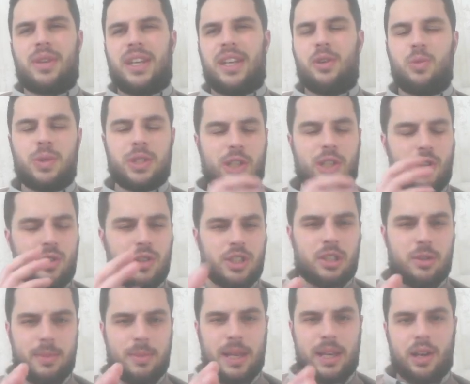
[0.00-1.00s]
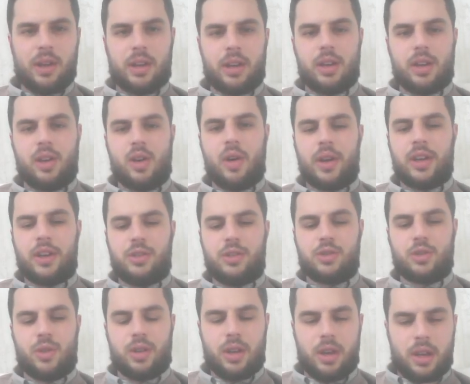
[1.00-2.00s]
He always looks to me like a guy
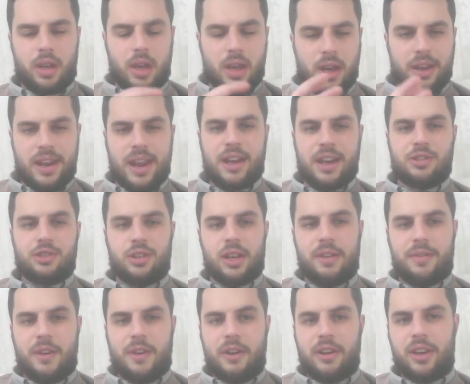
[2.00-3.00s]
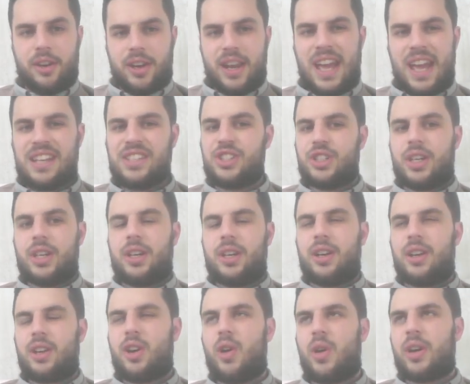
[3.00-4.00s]
who's got a naturally very good engine
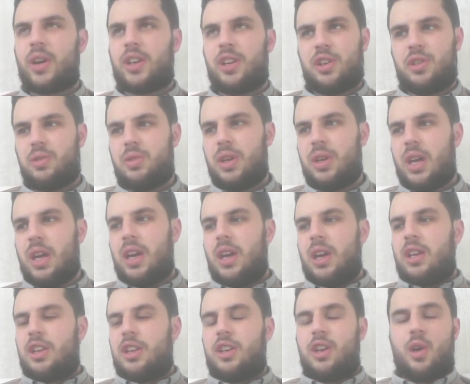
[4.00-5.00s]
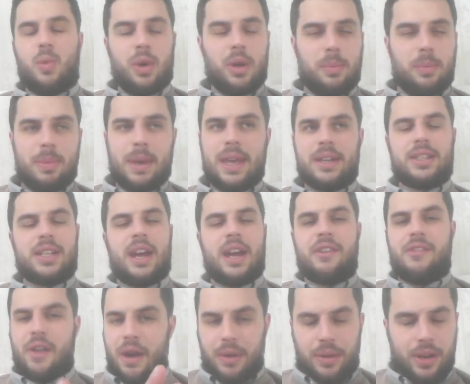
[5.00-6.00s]
and a guy who, yeah, will be a
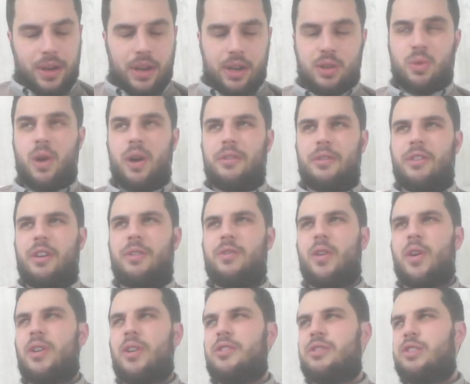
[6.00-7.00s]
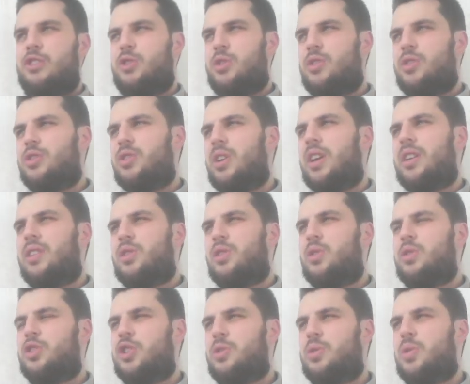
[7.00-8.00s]
10 round and a 12 round fighter in
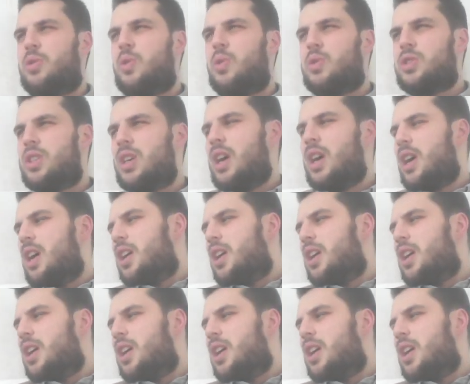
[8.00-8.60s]
due course.